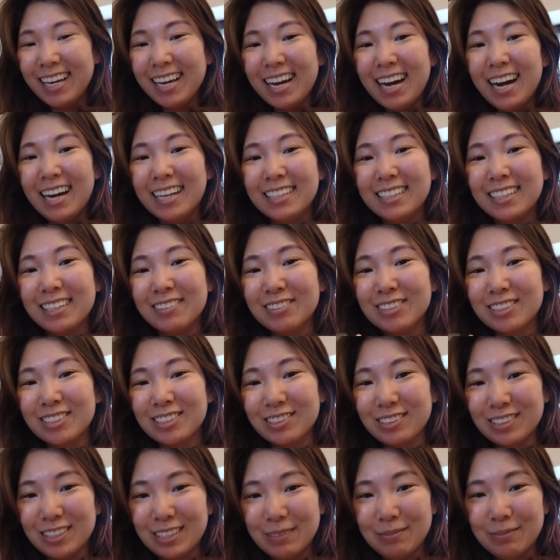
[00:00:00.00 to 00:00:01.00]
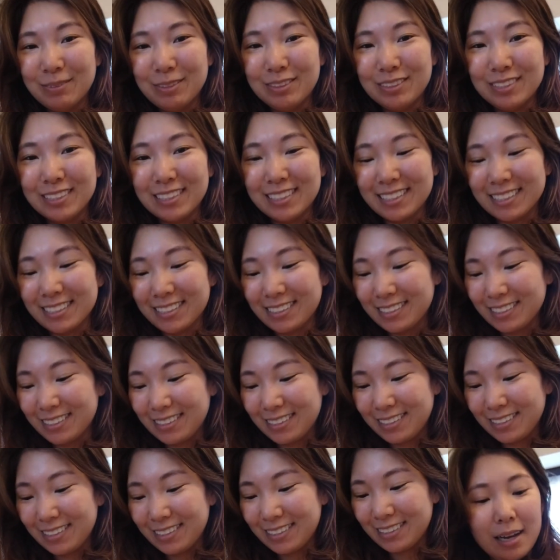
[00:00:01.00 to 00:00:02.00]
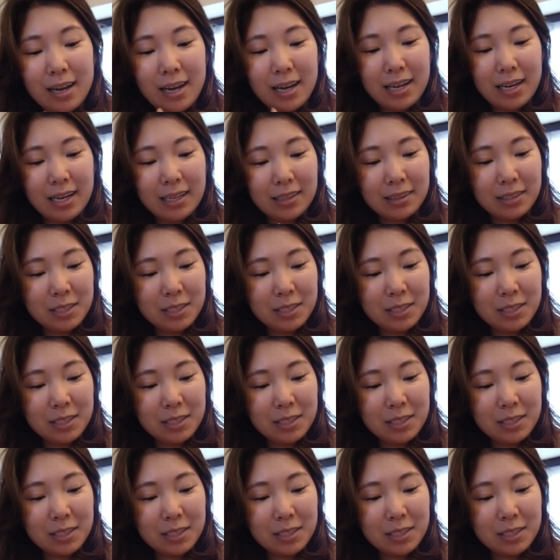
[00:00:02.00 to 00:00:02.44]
I think I'm just gonna keep using this. I got